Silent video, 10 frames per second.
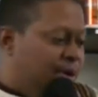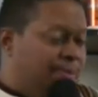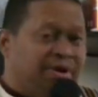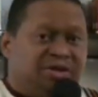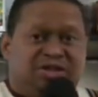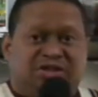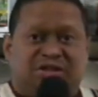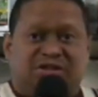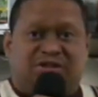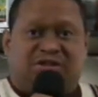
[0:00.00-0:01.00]
but just
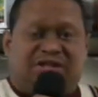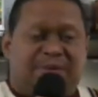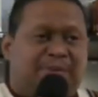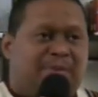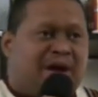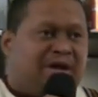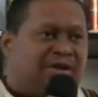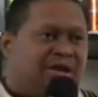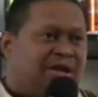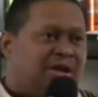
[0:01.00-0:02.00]
just just keep in mind
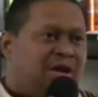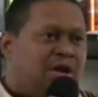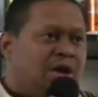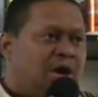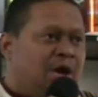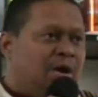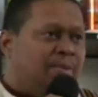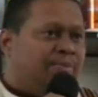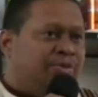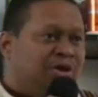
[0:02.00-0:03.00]
that um, you know